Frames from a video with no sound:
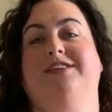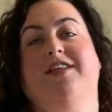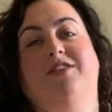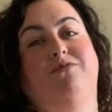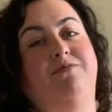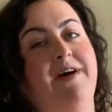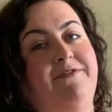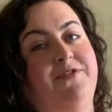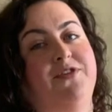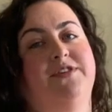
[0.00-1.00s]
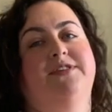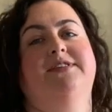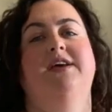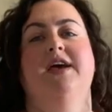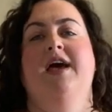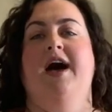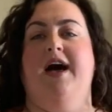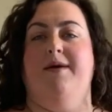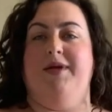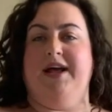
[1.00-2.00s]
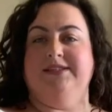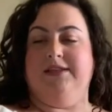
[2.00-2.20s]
got the ruffles. It has